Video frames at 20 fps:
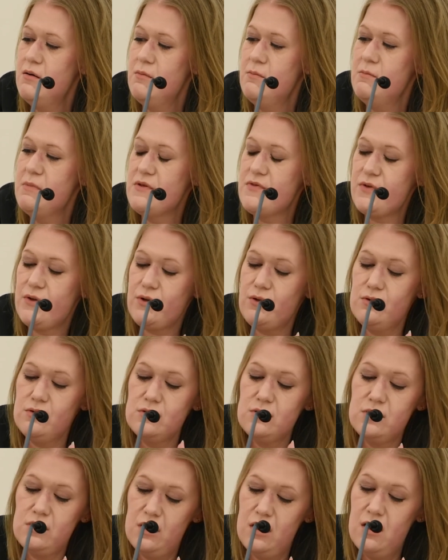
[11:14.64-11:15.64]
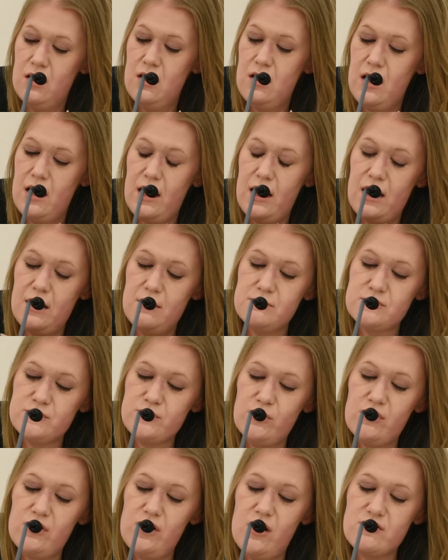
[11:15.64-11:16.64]
mythical, to
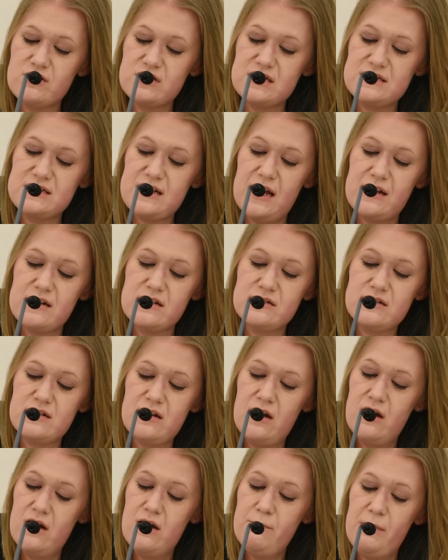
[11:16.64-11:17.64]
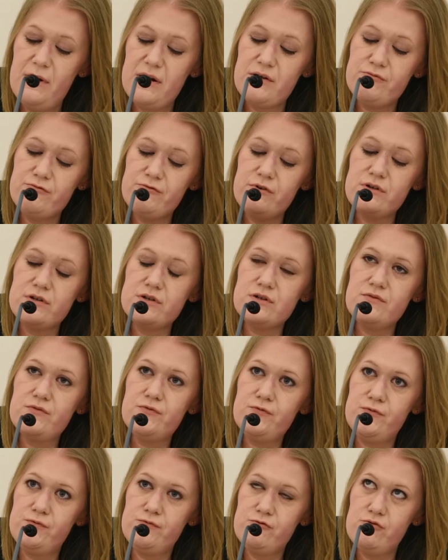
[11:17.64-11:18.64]
a large extent, benefit
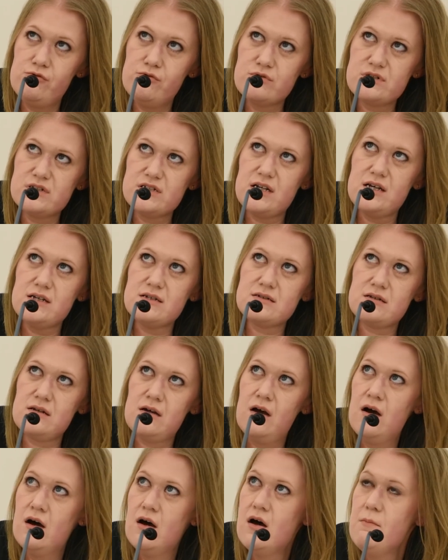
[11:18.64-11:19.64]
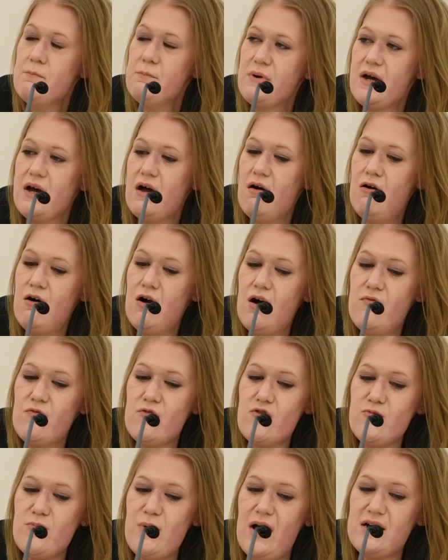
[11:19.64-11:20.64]
fraudsters. But half
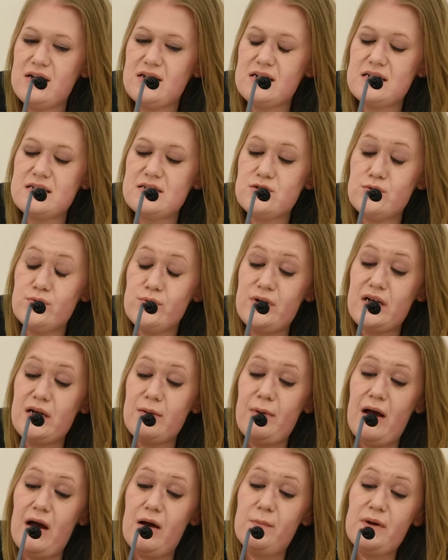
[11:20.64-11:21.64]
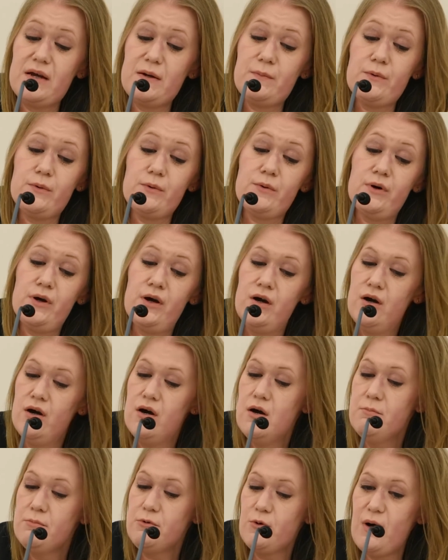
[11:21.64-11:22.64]
of the battle is talking about people
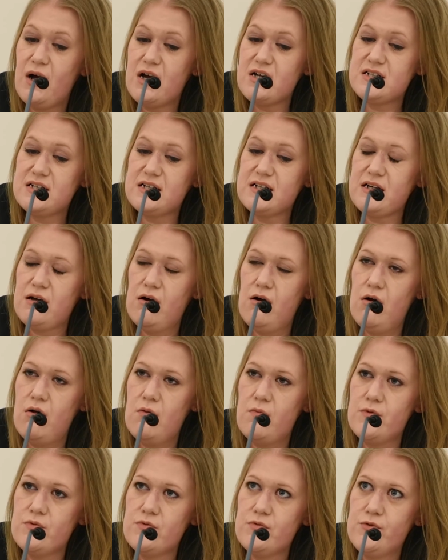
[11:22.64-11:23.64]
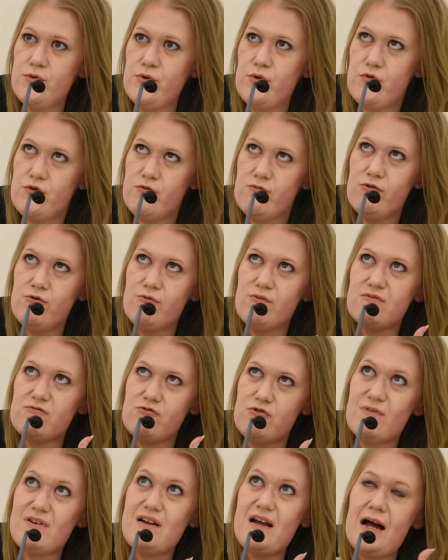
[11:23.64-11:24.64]
who actually are sort of
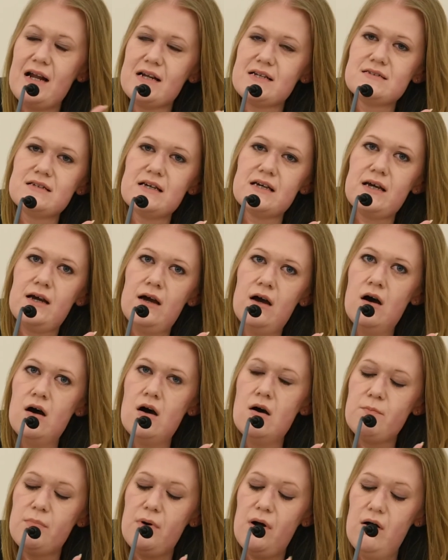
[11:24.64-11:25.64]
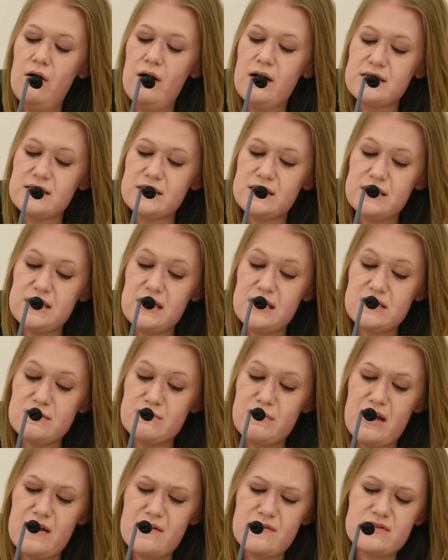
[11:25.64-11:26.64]
the reality behind these
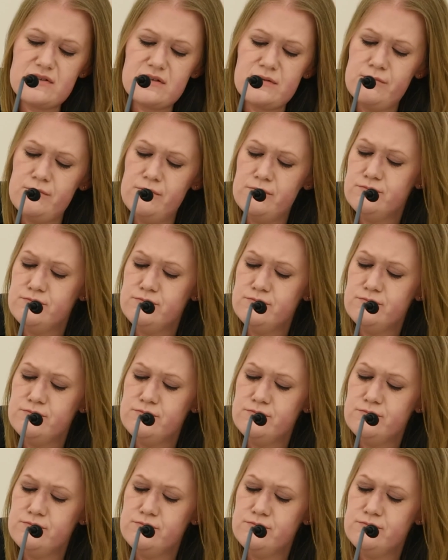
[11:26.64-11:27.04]
myths.